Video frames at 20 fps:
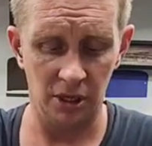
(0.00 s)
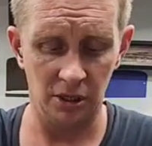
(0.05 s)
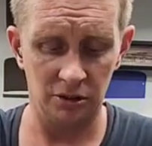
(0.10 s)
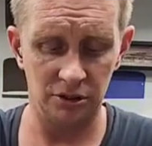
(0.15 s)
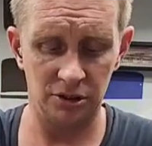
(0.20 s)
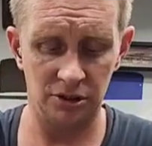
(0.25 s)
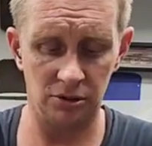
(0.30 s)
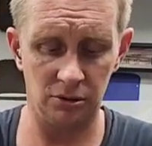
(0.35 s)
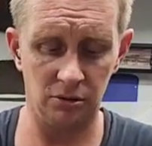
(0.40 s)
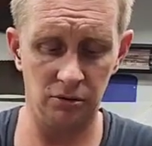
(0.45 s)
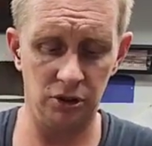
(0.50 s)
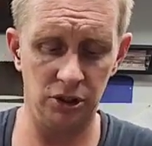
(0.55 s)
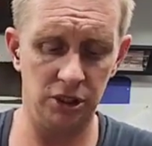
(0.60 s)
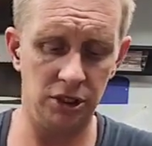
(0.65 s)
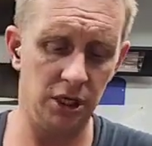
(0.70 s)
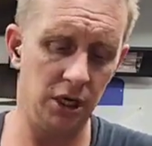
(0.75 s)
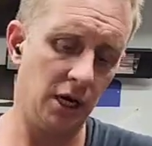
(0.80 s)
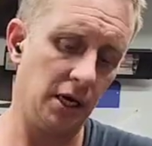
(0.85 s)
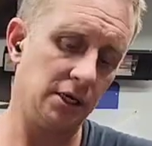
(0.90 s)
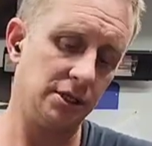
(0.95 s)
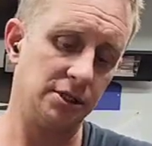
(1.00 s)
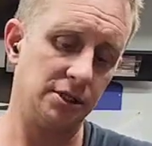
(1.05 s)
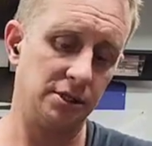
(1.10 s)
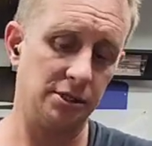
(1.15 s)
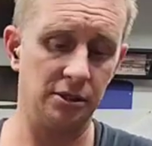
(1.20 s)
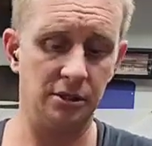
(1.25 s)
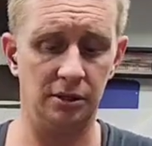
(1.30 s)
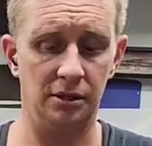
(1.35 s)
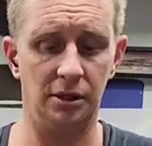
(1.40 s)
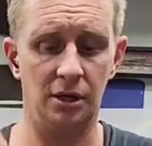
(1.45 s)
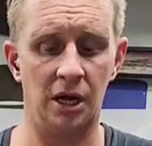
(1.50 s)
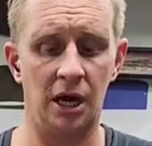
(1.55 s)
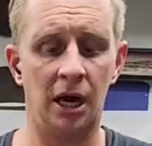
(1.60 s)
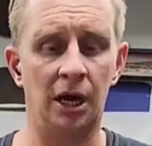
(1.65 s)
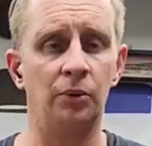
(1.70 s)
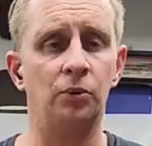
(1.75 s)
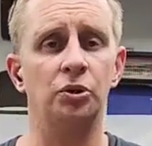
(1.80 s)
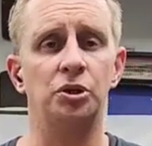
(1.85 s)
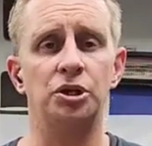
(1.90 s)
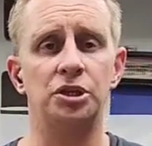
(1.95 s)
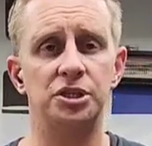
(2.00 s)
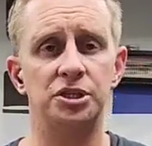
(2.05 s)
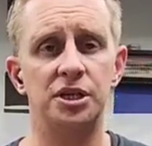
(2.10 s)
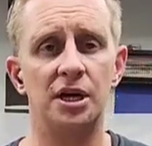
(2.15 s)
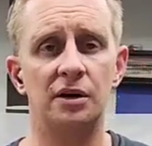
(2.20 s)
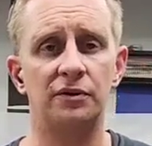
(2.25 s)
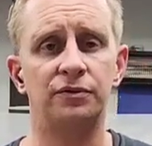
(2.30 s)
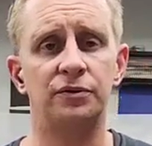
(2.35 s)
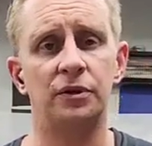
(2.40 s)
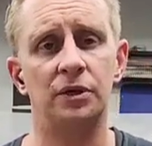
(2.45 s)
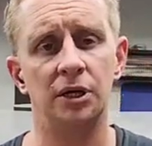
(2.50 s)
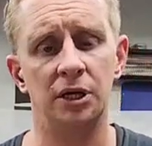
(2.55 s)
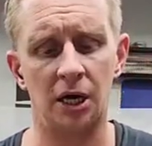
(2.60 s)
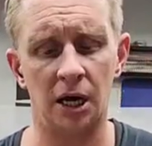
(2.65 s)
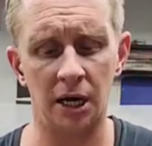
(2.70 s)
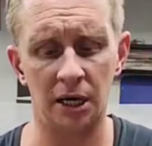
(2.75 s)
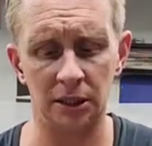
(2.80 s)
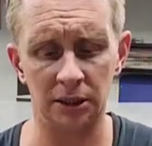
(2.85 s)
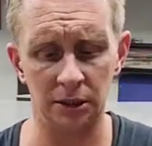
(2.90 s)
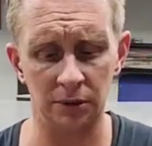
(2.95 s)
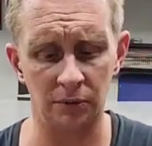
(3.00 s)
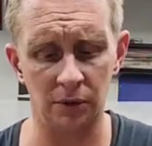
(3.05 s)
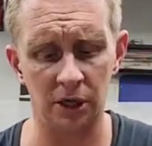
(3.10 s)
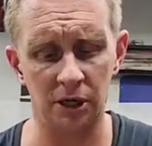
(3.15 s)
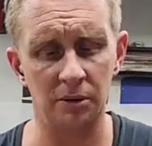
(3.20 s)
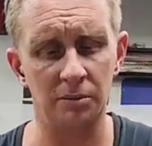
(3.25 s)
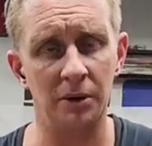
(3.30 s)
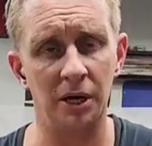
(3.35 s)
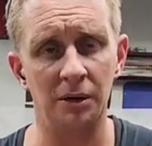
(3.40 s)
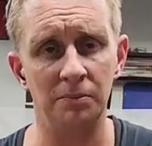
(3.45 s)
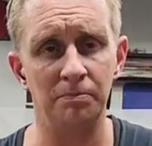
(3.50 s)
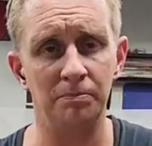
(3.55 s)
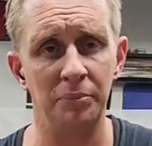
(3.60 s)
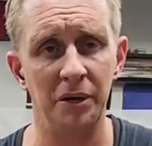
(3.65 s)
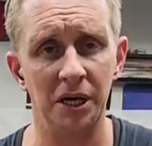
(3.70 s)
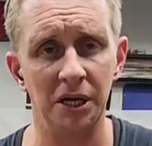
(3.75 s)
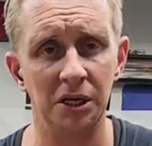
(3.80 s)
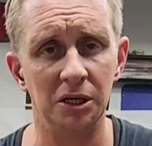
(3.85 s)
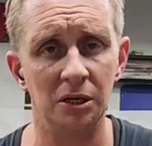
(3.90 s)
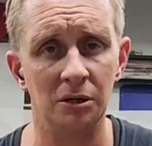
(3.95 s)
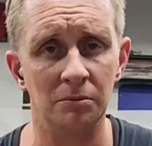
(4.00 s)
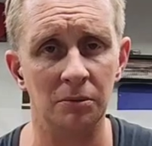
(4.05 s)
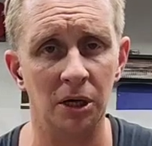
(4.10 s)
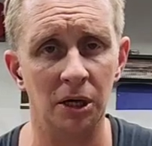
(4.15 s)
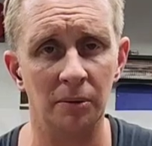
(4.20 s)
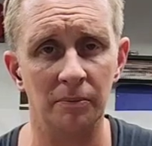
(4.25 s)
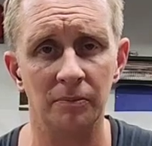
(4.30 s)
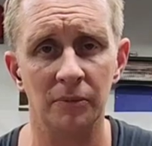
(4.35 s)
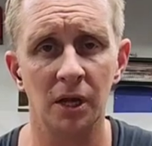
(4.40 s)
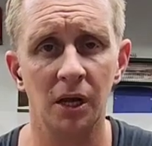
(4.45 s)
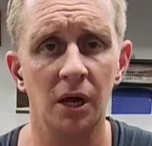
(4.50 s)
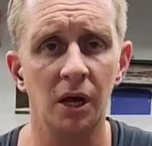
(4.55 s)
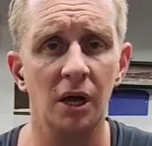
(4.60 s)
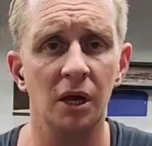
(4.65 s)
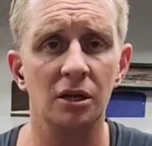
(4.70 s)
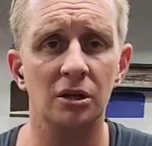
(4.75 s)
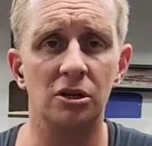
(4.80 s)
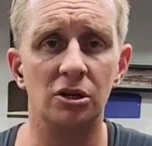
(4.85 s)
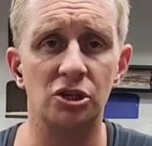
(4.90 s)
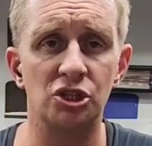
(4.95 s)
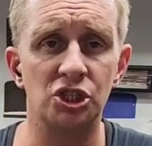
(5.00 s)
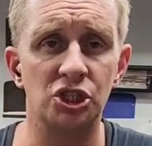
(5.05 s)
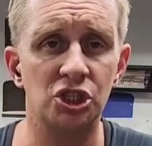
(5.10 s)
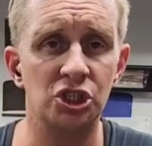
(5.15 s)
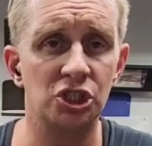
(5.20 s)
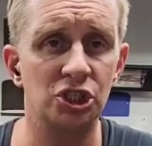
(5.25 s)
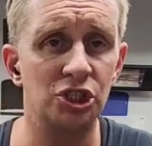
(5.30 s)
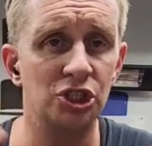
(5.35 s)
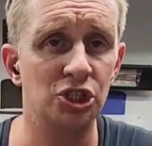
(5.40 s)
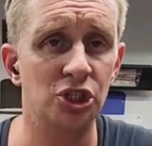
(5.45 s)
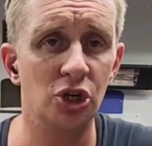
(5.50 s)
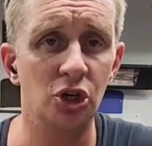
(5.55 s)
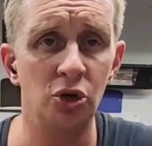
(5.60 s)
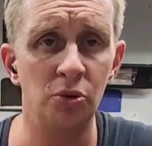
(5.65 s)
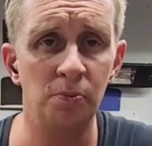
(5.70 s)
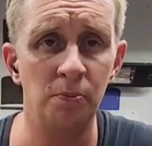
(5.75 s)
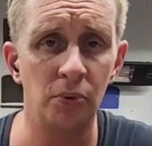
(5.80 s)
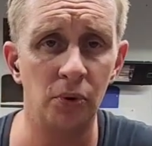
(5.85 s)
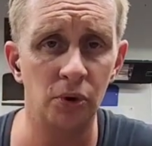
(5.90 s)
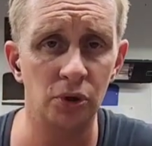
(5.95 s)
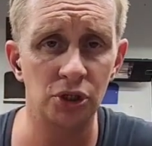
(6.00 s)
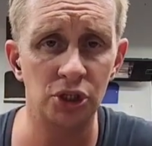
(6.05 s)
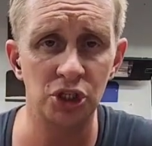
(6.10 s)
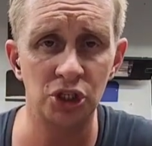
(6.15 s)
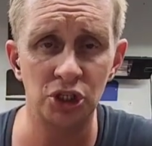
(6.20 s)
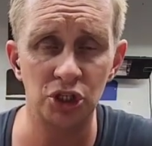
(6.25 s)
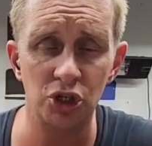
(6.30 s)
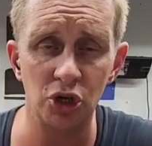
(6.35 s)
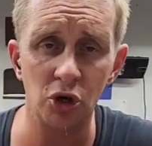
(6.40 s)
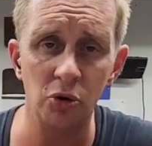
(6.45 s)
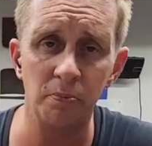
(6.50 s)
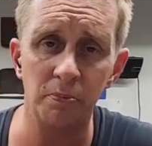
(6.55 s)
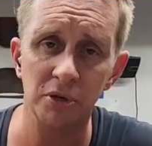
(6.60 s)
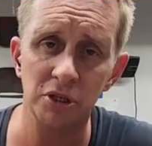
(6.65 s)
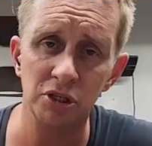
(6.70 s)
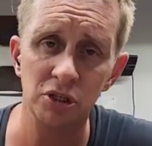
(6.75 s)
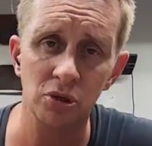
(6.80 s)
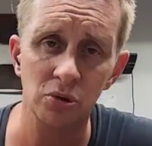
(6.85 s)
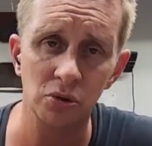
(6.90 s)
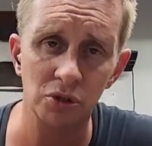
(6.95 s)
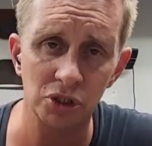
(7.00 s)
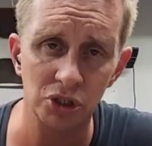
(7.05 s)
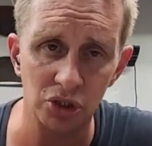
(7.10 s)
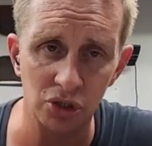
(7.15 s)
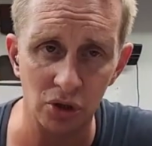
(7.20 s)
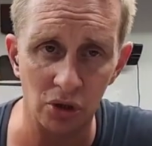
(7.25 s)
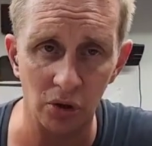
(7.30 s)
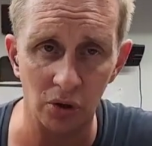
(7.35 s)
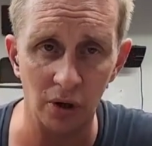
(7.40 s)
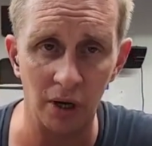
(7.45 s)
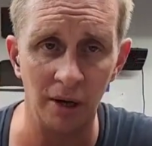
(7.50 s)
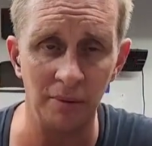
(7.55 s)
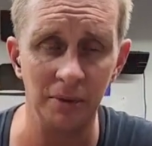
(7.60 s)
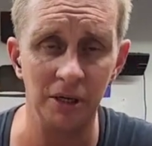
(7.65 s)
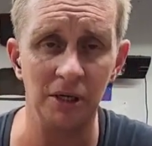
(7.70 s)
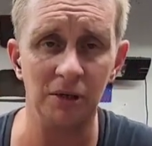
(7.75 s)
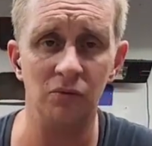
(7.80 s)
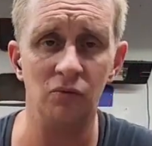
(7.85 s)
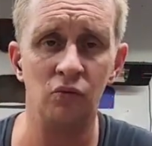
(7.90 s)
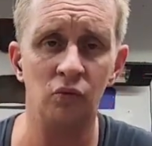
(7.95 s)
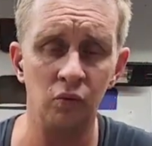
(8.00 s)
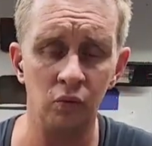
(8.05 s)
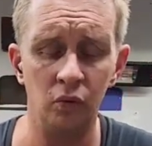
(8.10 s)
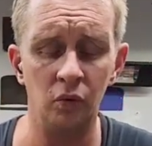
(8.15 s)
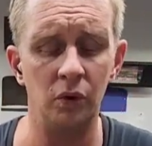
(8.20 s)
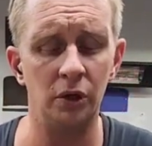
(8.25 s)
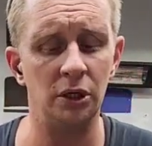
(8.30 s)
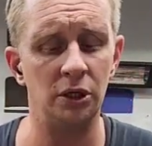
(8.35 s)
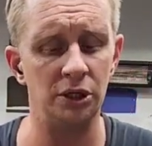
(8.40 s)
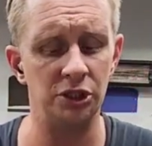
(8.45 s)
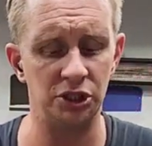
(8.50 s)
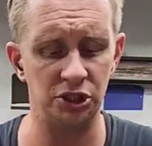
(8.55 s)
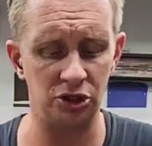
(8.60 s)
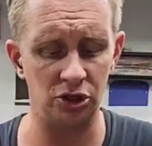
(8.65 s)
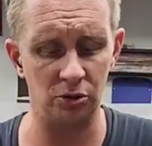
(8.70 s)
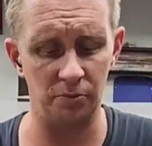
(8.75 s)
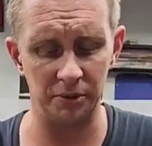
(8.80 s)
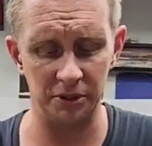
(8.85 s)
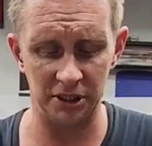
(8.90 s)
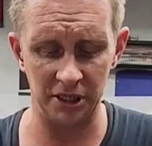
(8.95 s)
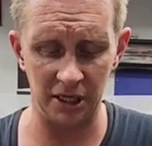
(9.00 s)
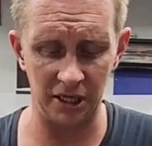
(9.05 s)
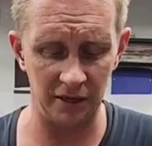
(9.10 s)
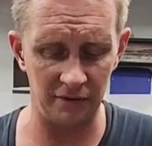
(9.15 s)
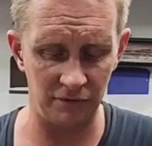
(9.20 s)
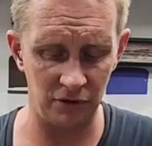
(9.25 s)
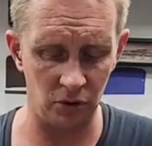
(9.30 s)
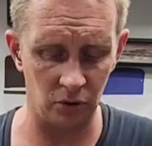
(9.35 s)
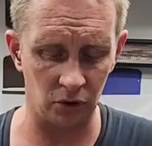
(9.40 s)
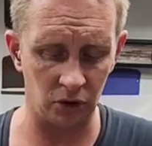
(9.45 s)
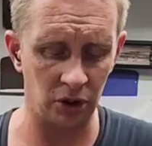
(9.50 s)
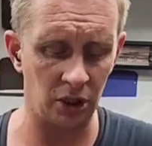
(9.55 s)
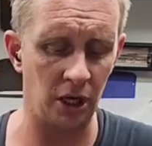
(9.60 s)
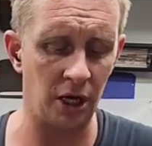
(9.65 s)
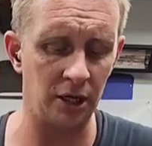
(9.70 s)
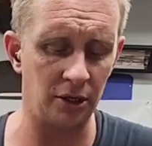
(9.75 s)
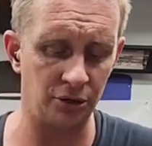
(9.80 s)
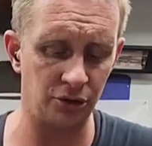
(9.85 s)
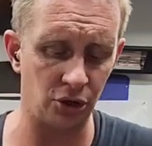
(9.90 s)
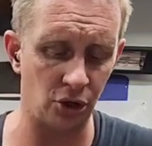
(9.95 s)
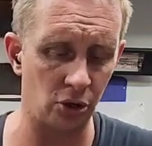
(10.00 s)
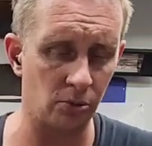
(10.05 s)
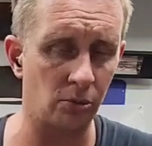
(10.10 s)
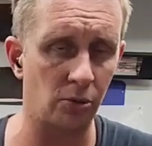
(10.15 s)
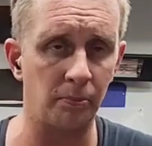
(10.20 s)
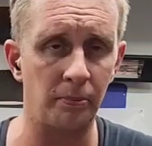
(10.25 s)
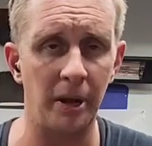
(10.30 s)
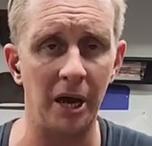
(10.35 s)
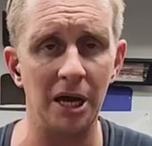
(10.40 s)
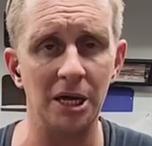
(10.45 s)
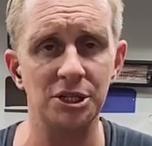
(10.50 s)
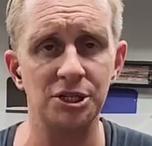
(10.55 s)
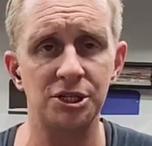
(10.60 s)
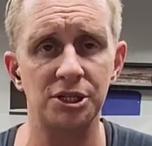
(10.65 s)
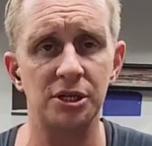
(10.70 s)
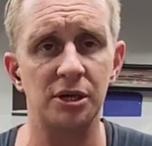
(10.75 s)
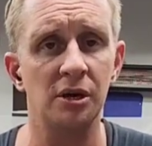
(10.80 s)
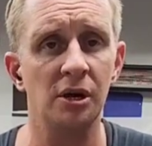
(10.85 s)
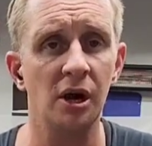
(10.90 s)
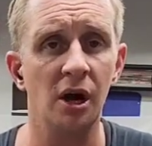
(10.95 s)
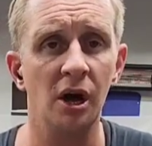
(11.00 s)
So yes, I would definitely highly recommend picking them up. They're super stupid to install. I mean, really stupid. They give you a lot of thermal paste.